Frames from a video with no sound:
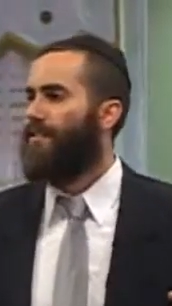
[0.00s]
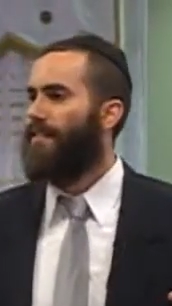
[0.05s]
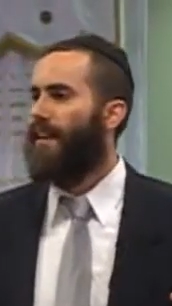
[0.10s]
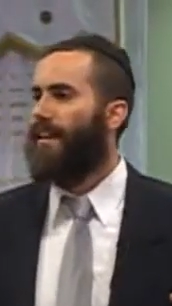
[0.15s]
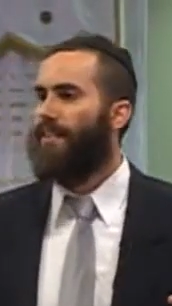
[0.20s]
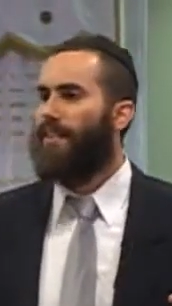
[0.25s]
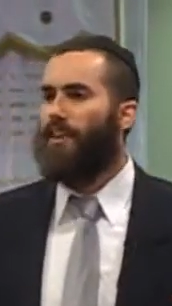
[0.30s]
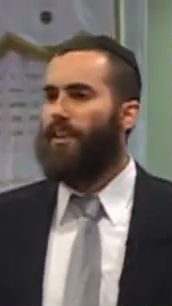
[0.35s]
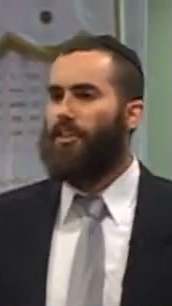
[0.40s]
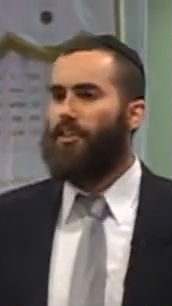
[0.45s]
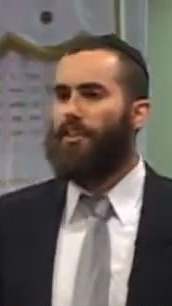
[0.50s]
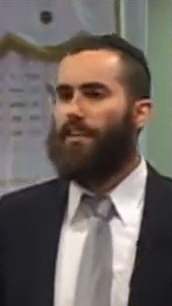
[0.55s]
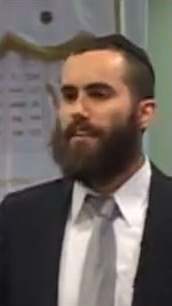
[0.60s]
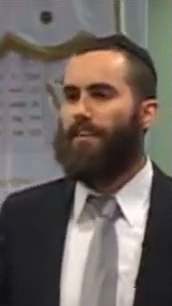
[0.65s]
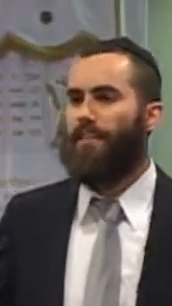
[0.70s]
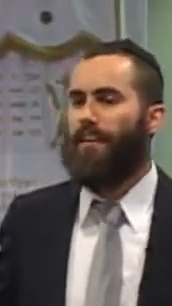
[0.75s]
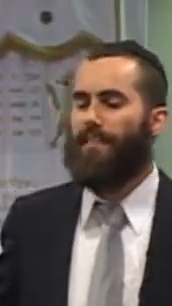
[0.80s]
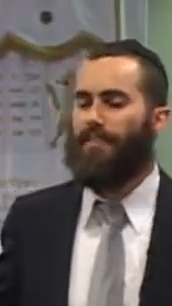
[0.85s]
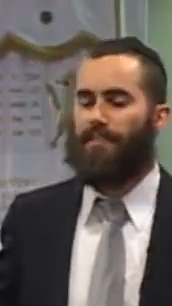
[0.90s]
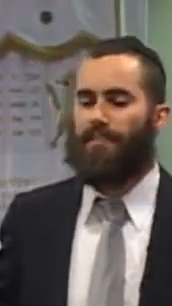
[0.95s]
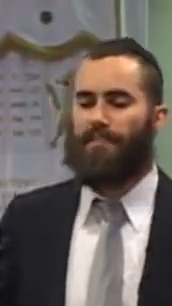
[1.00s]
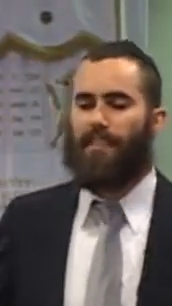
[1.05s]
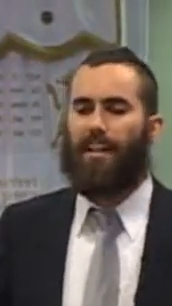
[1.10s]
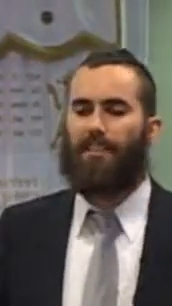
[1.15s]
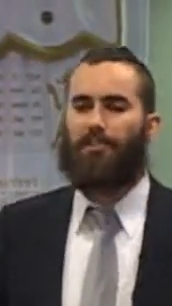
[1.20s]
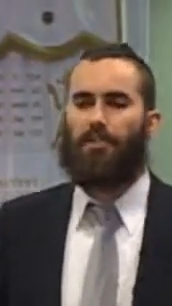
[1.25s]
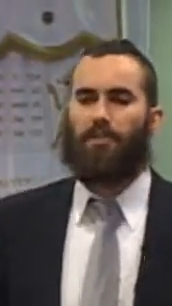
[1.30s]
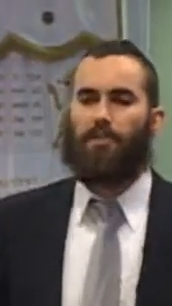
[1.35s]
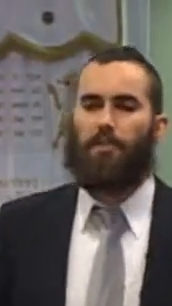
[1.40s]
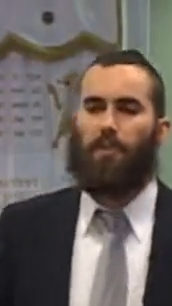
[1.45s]
that there's not
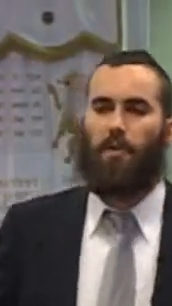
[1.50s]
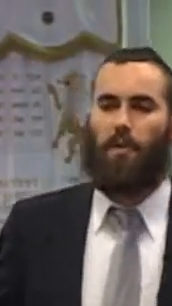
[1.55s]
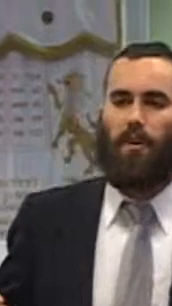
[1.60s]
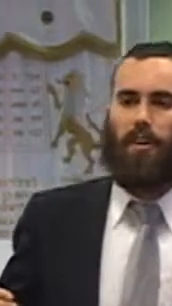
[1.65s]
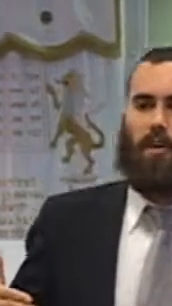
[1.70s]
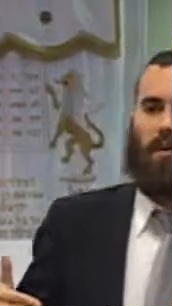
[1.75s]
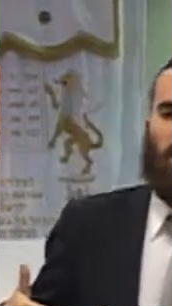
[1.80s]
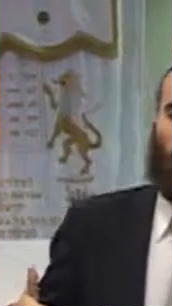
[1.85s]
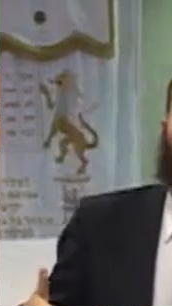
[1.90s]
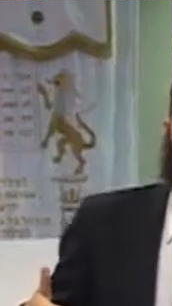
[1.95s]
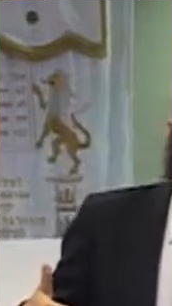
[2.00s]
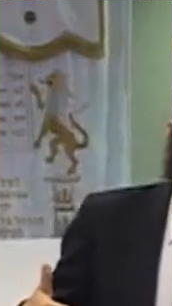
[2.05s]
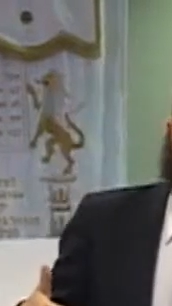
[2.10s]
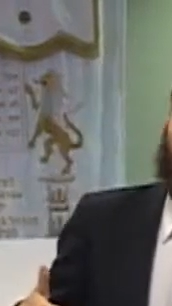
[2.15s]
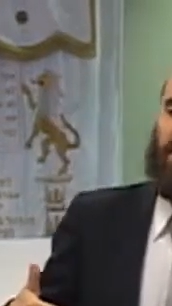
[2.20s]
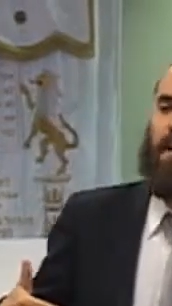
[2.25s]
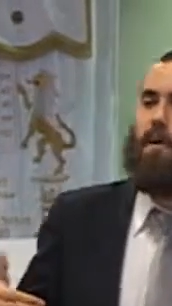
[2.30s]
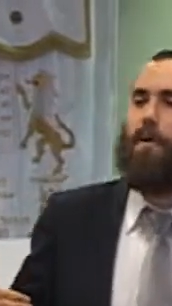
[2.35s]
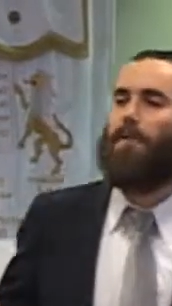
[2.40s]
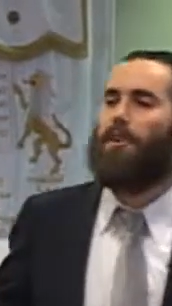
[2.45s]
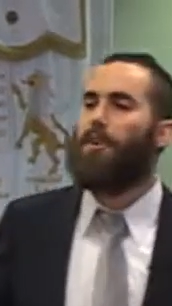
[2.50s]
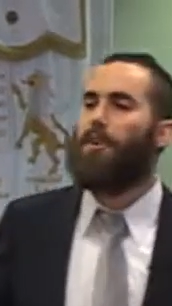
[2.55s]
just going forward